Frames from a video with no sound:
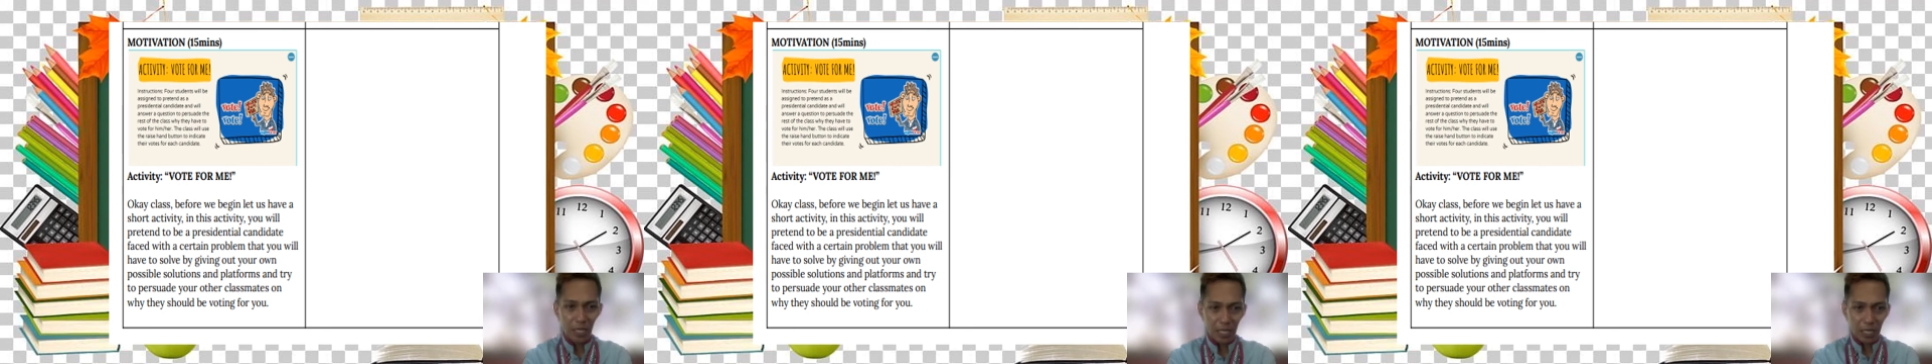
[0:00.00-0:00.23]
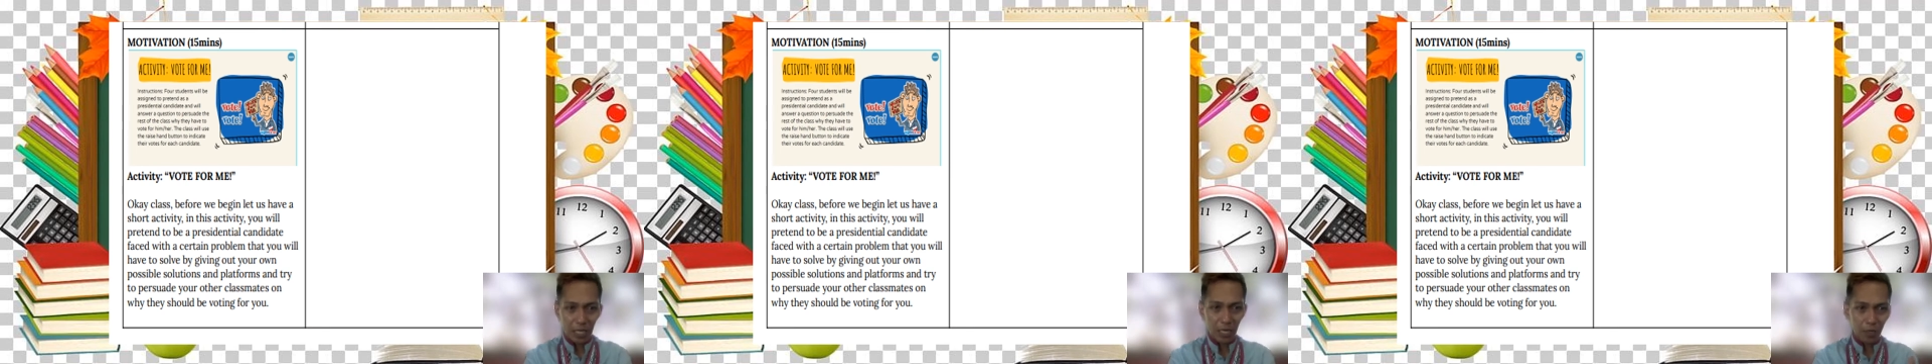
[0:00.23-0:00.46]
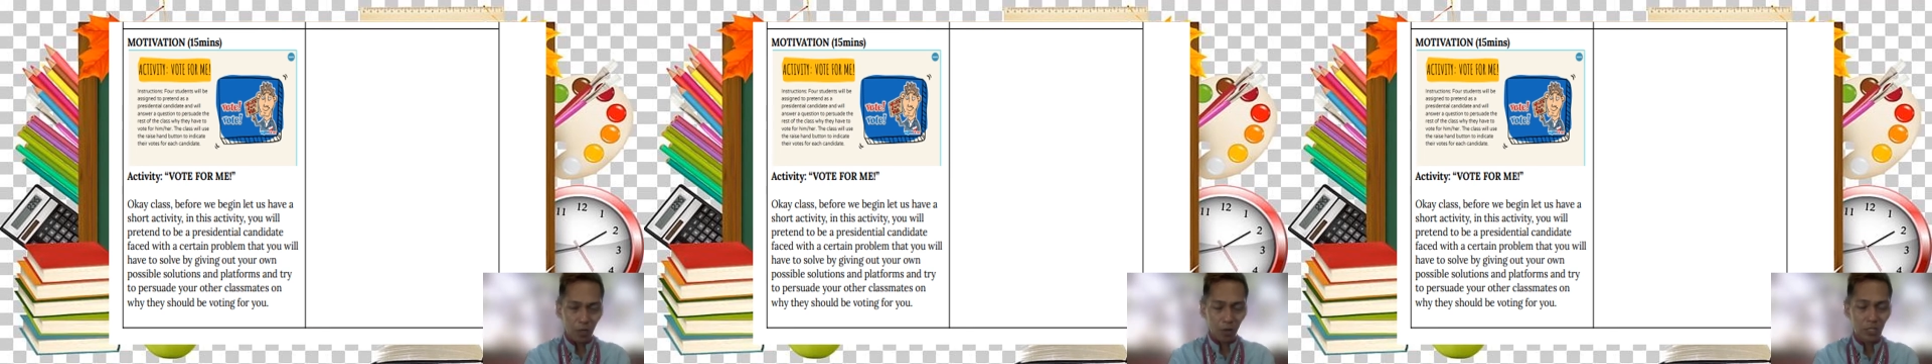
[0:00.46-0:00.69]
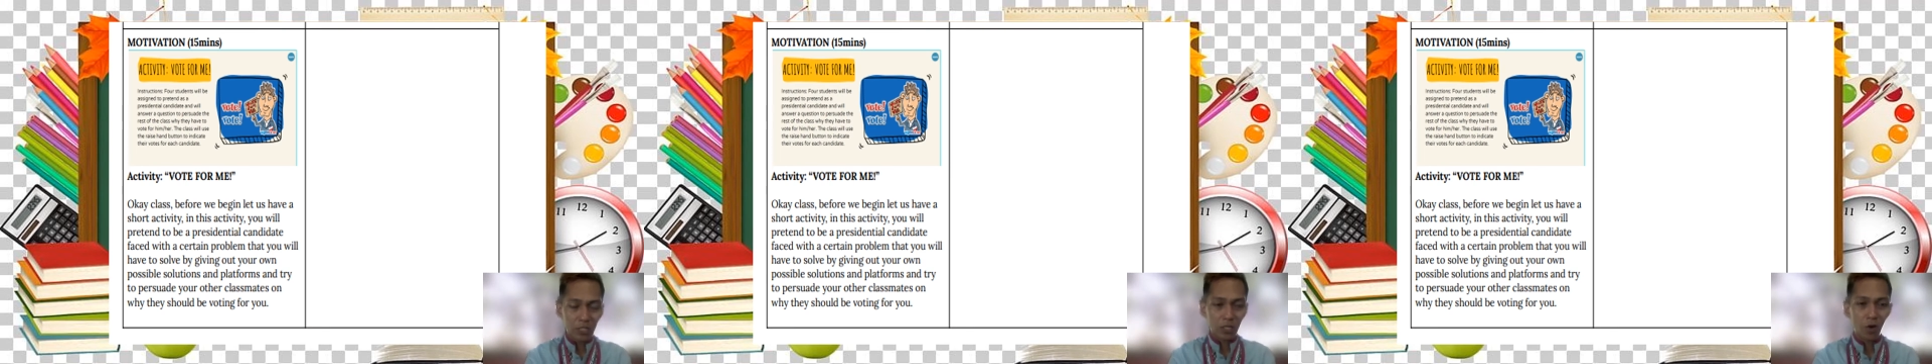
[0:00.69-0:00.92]
here
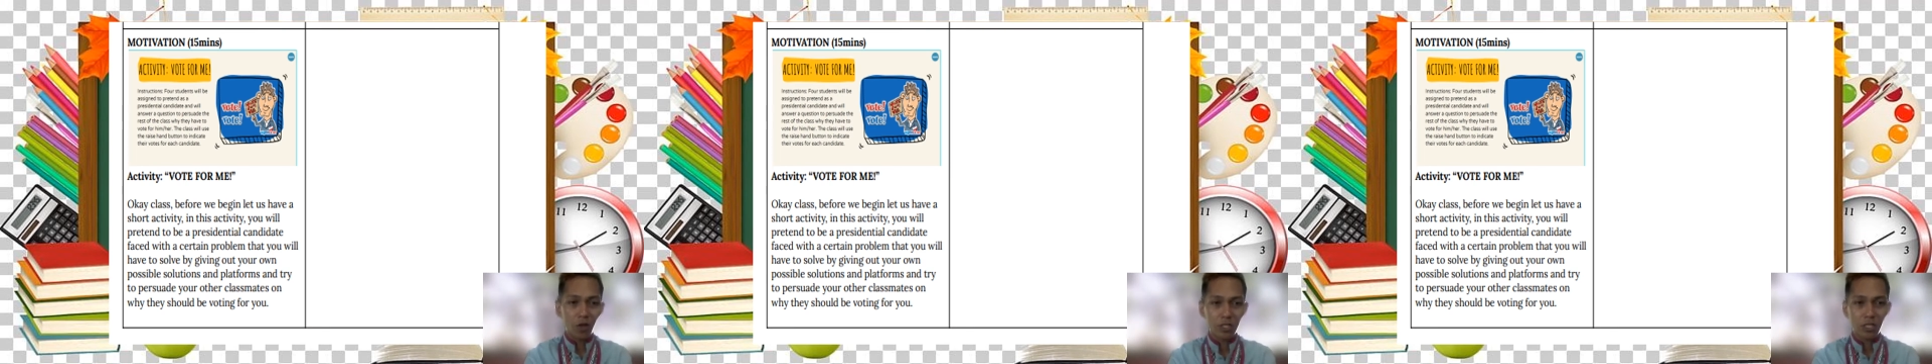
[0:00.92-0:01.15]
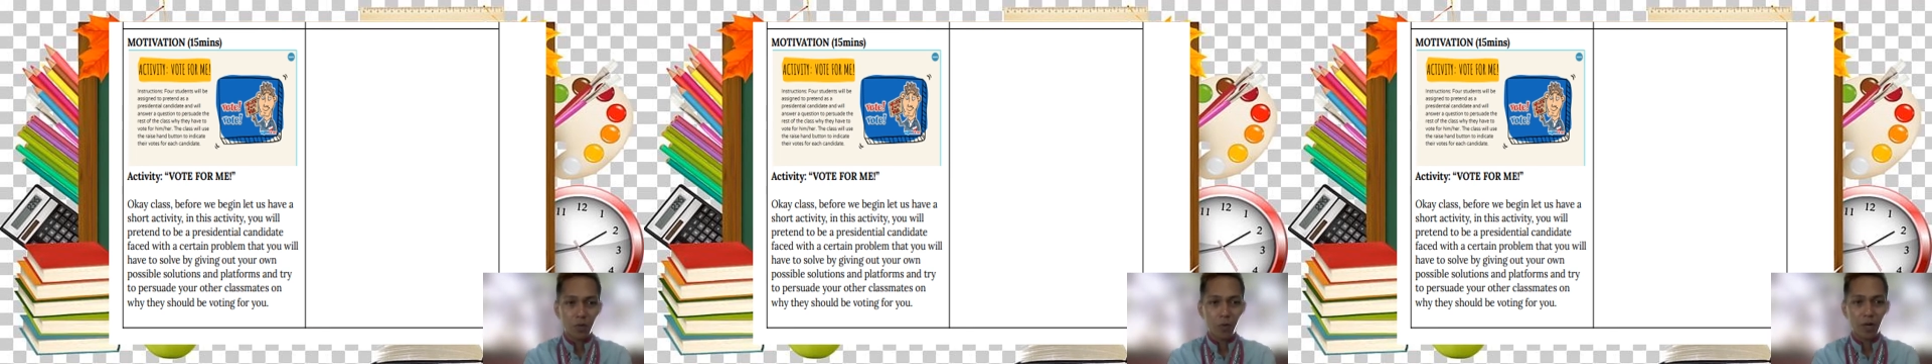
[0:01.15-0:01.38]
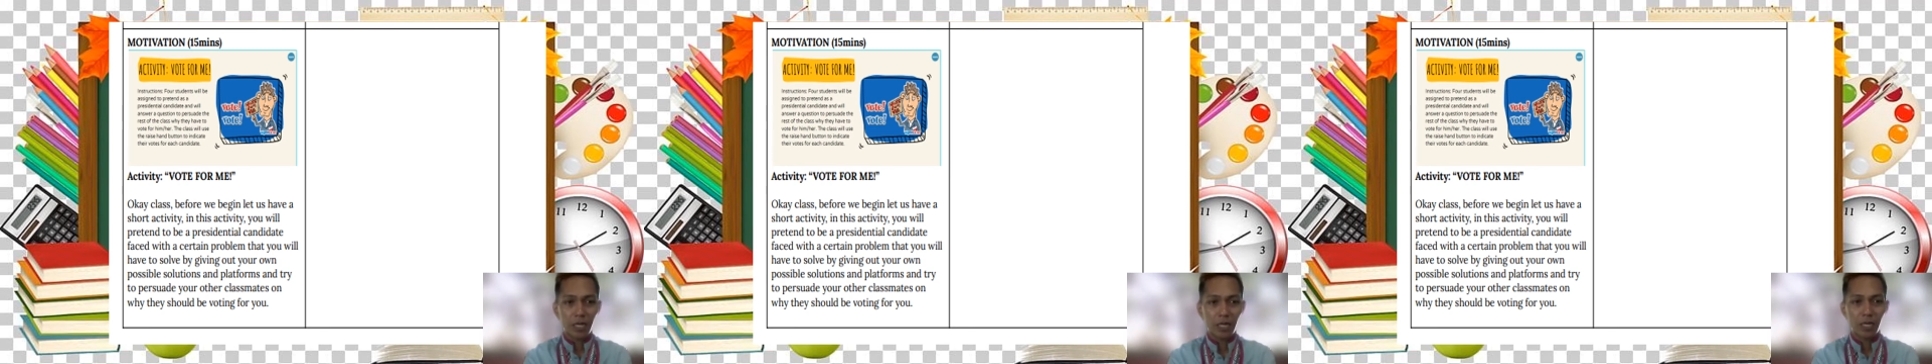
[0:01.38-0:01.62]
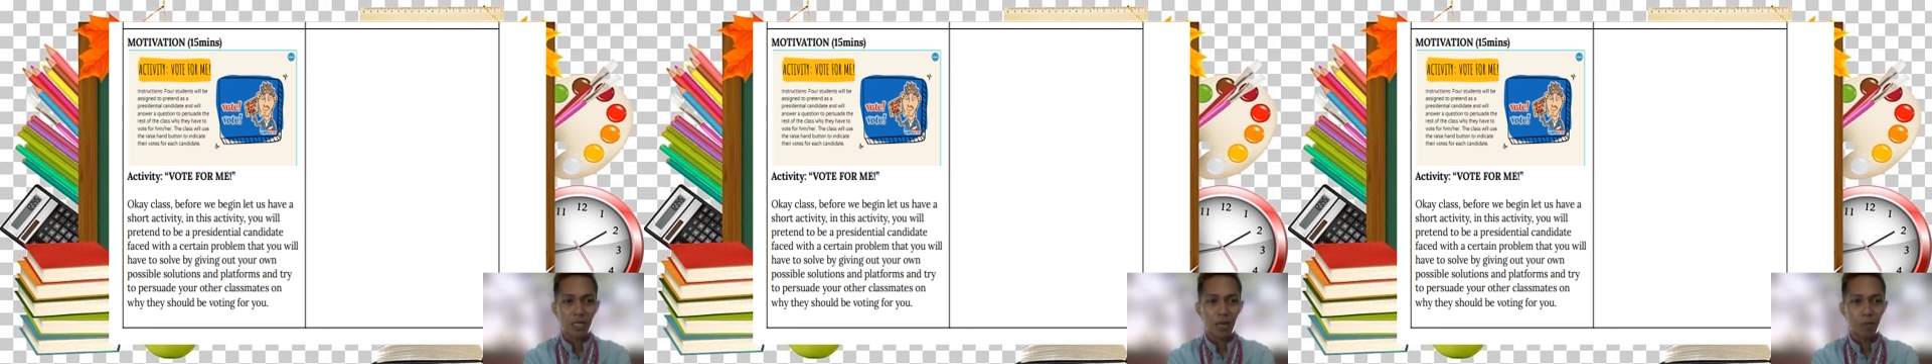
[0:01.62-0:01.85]
is also an
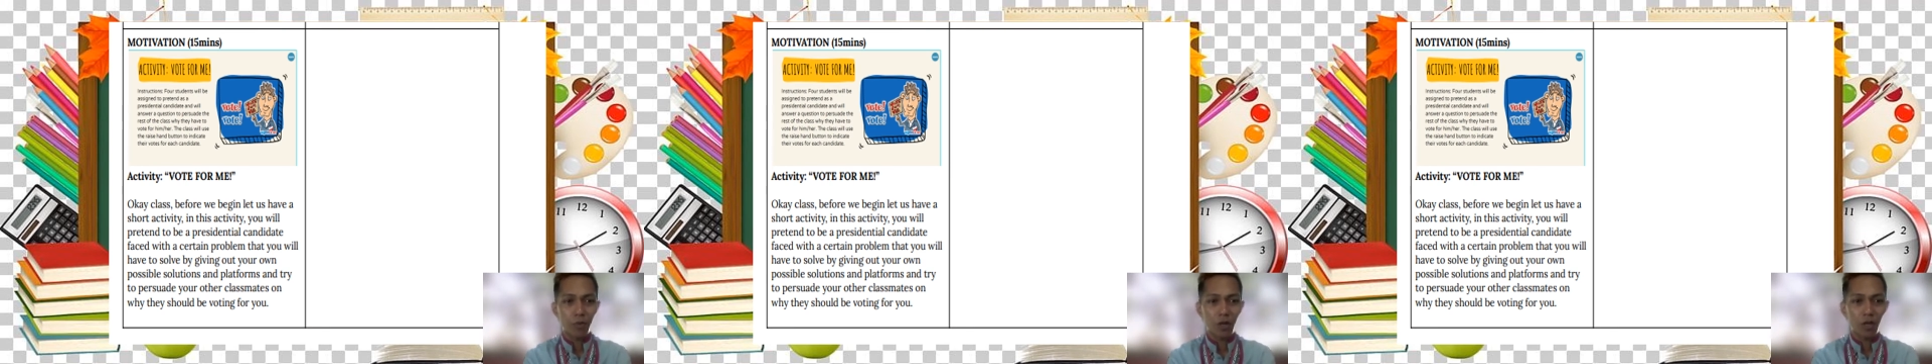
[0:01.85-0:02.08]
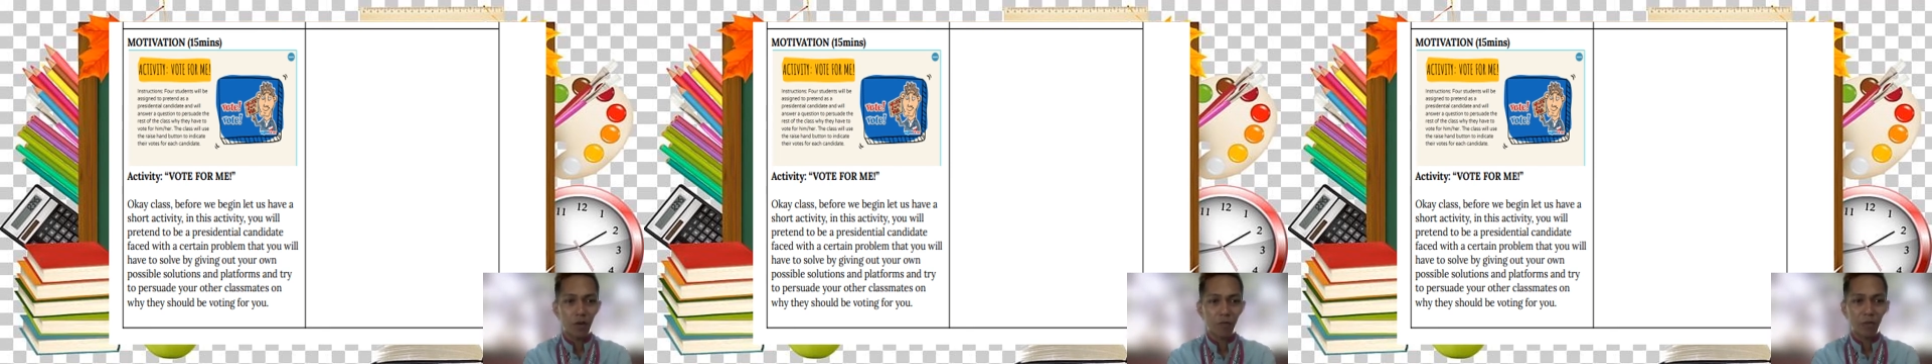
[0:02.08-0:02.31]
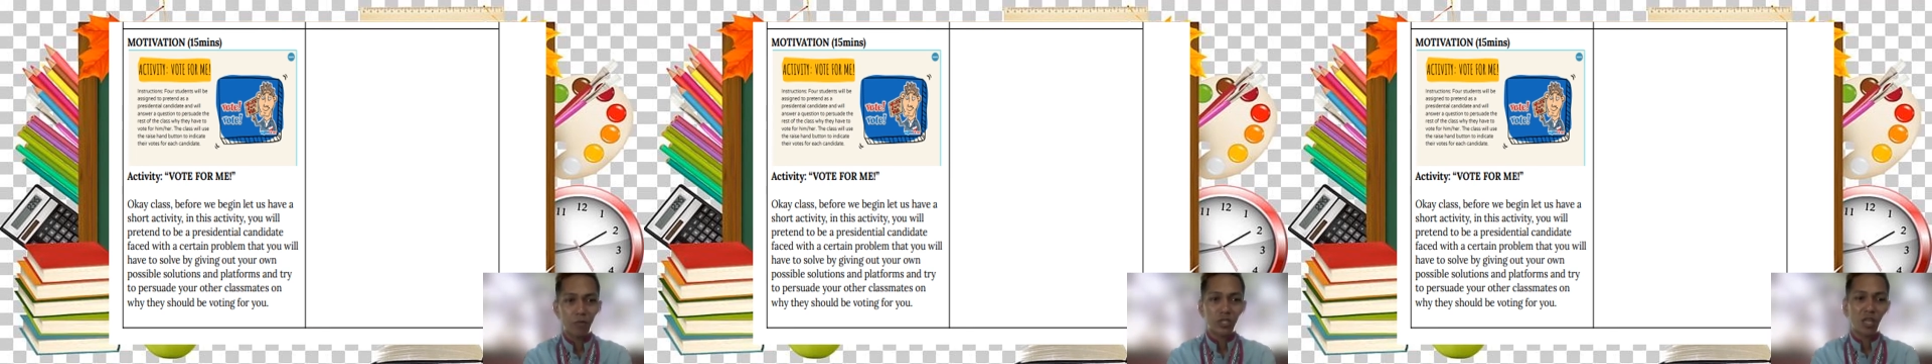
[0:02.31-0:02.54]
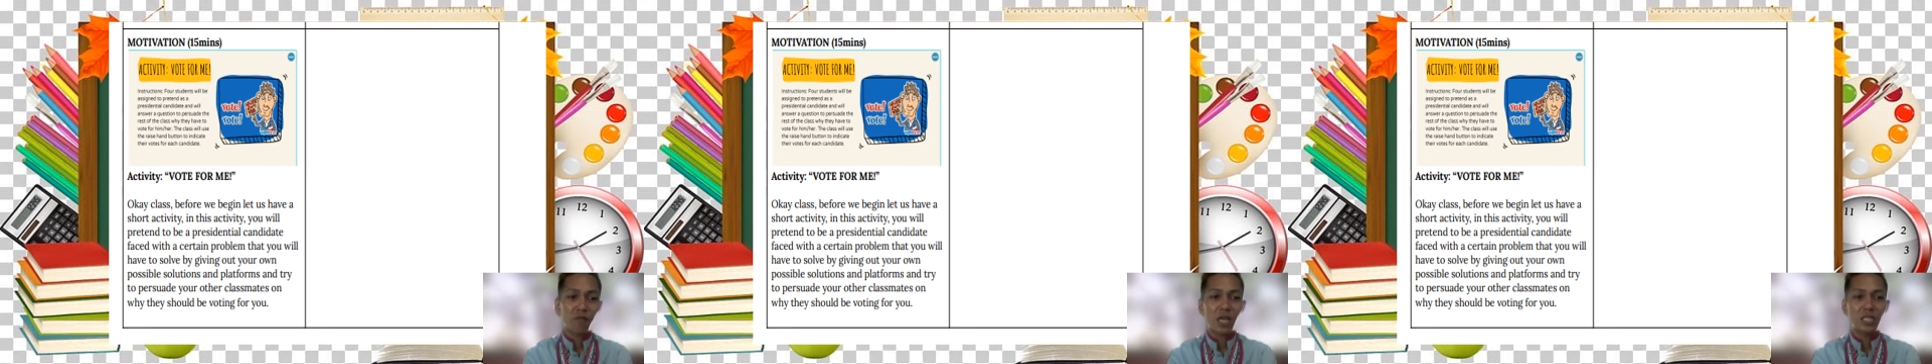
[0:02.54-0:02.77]
example of a
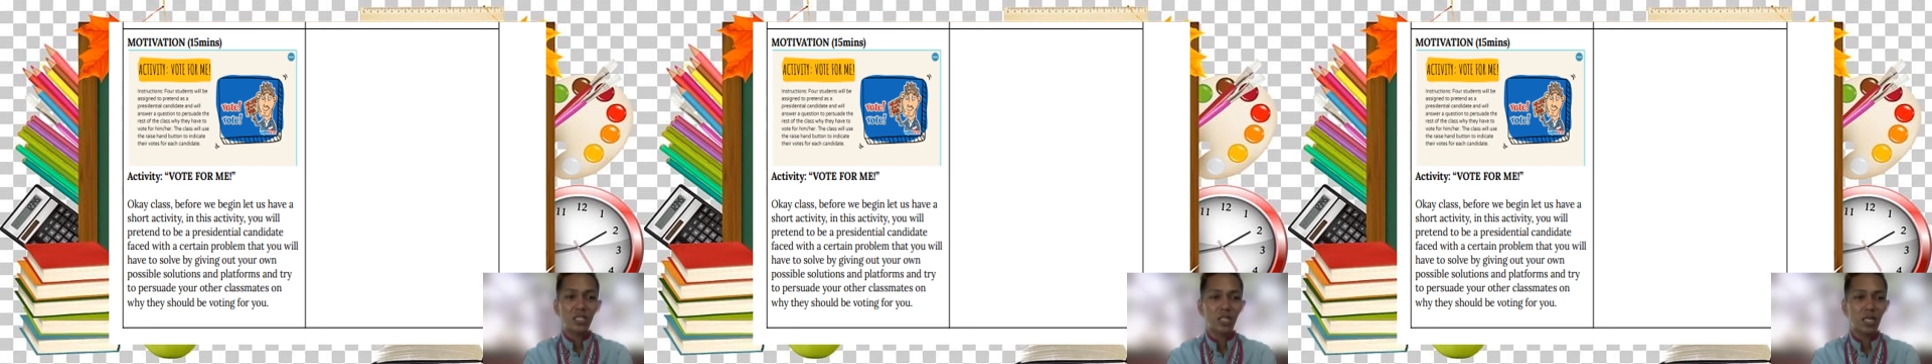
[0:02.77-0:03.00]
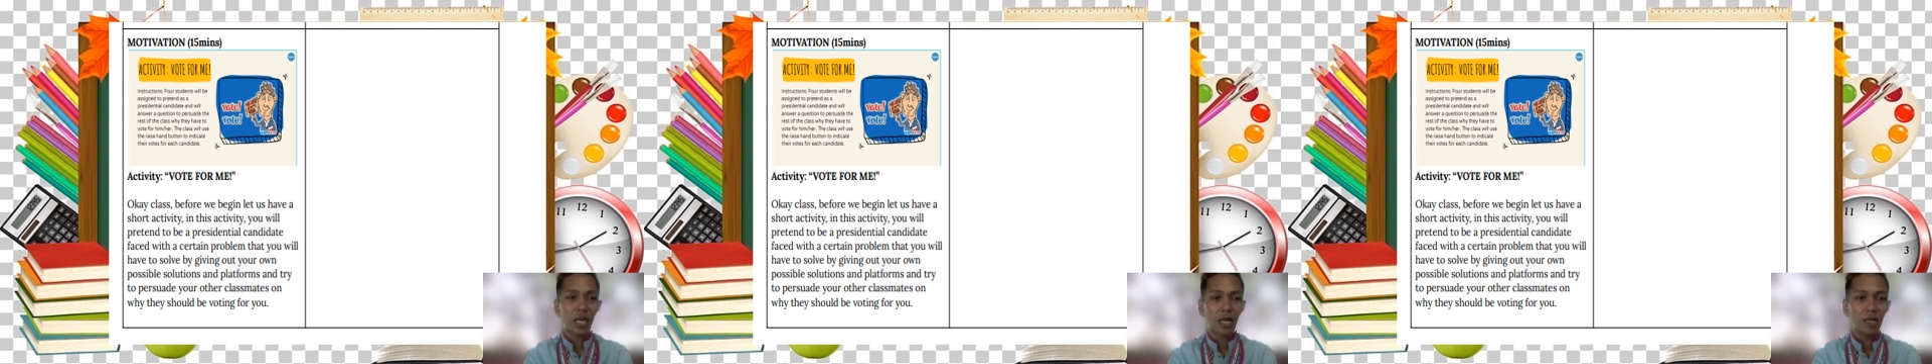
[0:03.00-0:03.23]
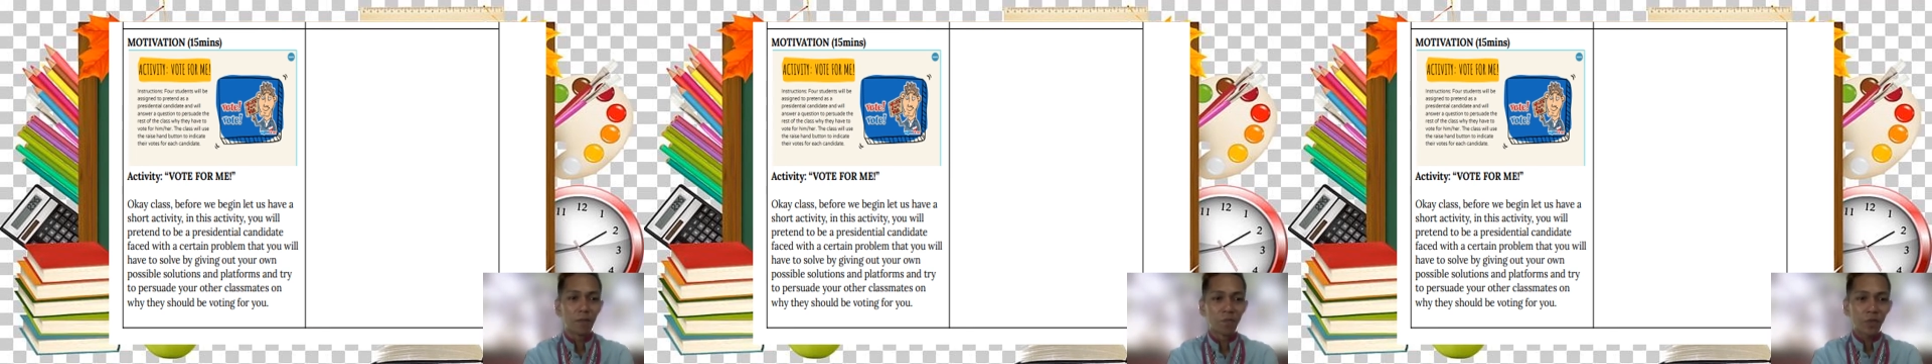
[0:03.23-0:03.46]
motivational